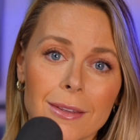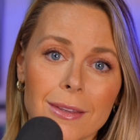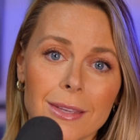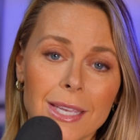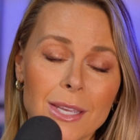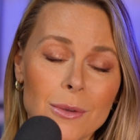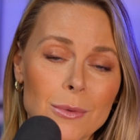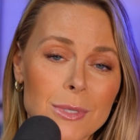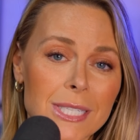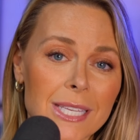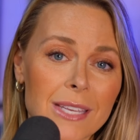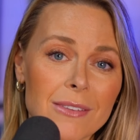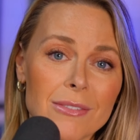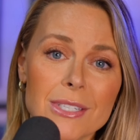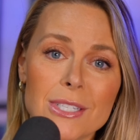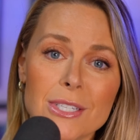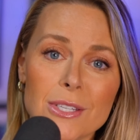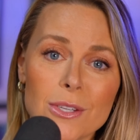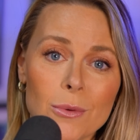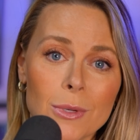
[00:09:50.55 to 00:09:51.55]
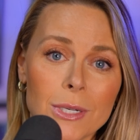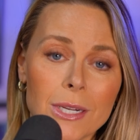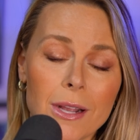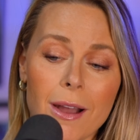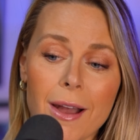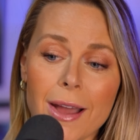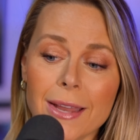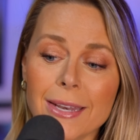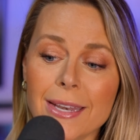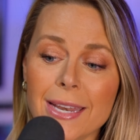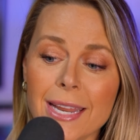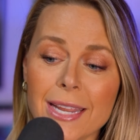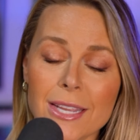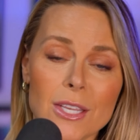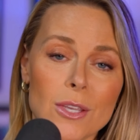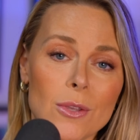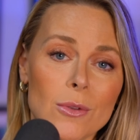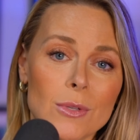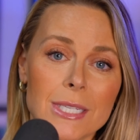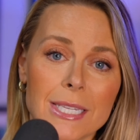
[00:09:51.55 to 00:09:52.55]
It was given to you when God knit
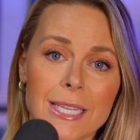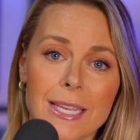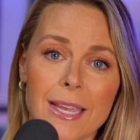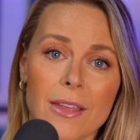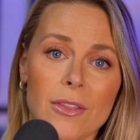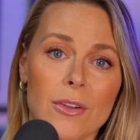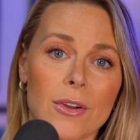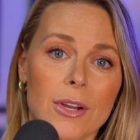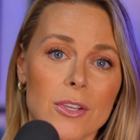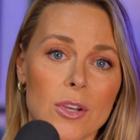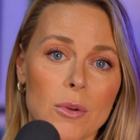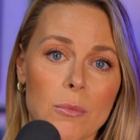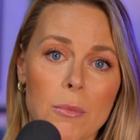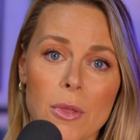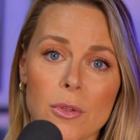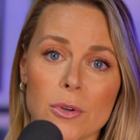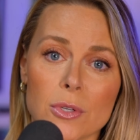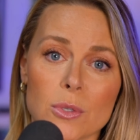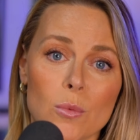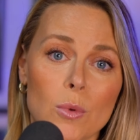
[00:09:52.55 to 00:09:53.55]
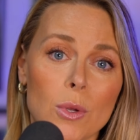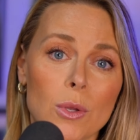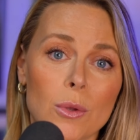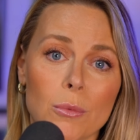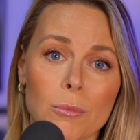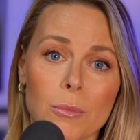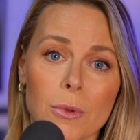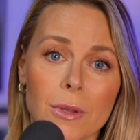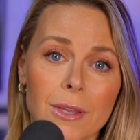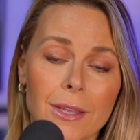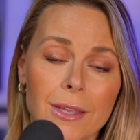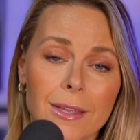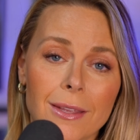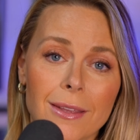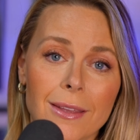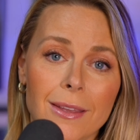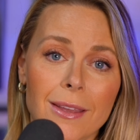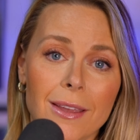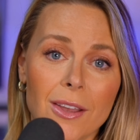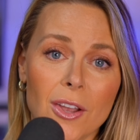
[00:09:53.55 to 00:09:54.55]
you together in your mother's womb.
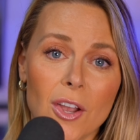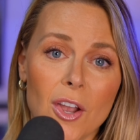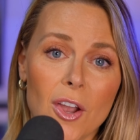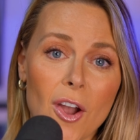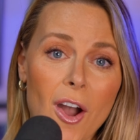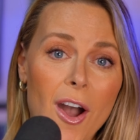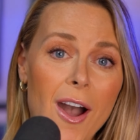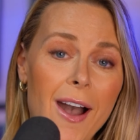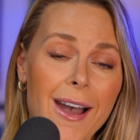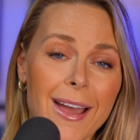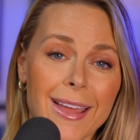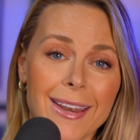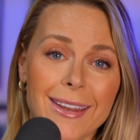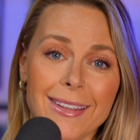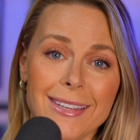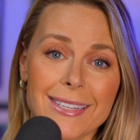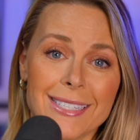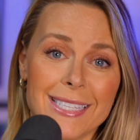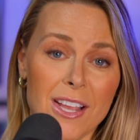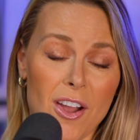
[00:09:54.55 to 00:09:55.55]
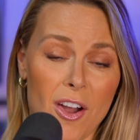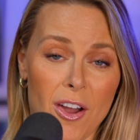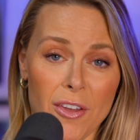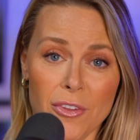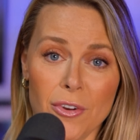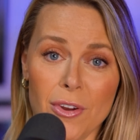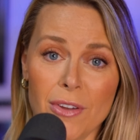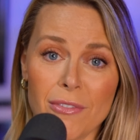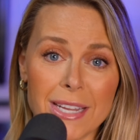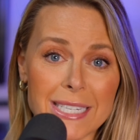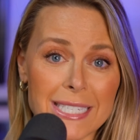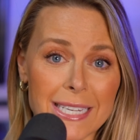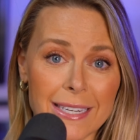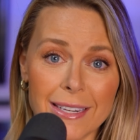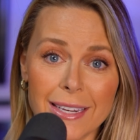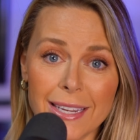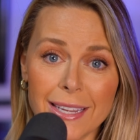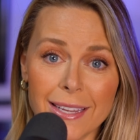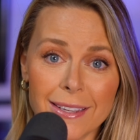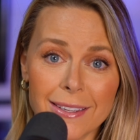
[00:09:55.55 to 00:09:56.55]
God is the author of
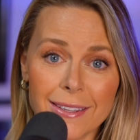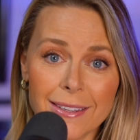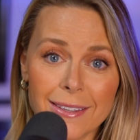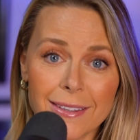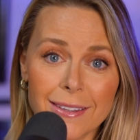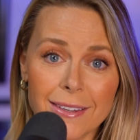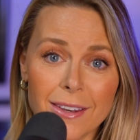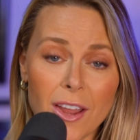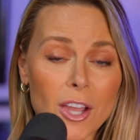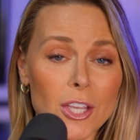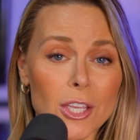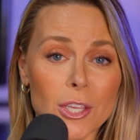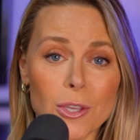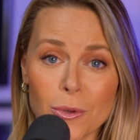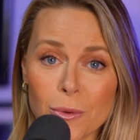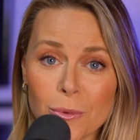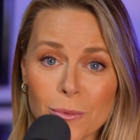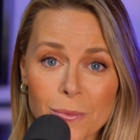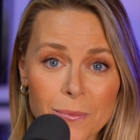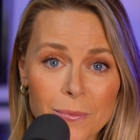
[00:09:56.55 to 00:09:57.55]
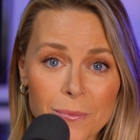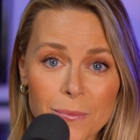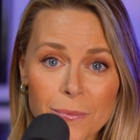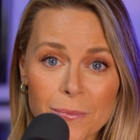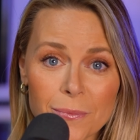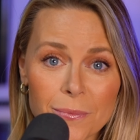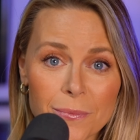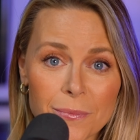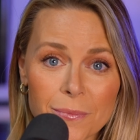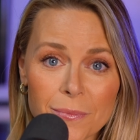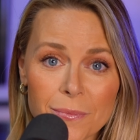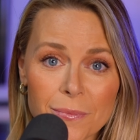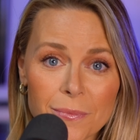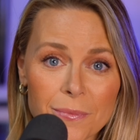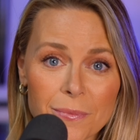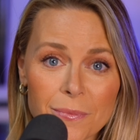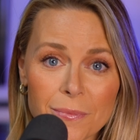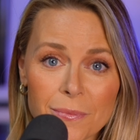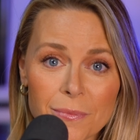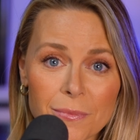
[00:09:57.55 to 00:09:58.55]
identity, not you,
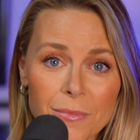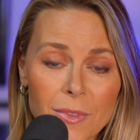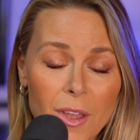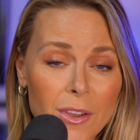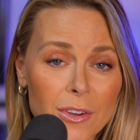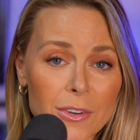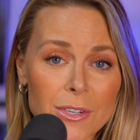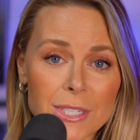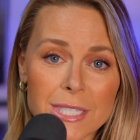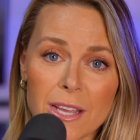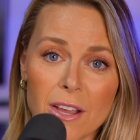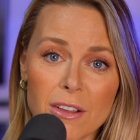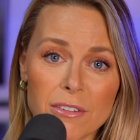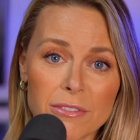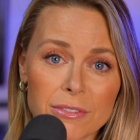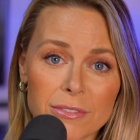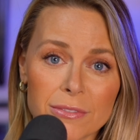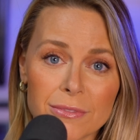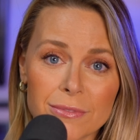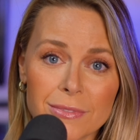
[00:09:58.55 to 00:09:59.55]
not yourself.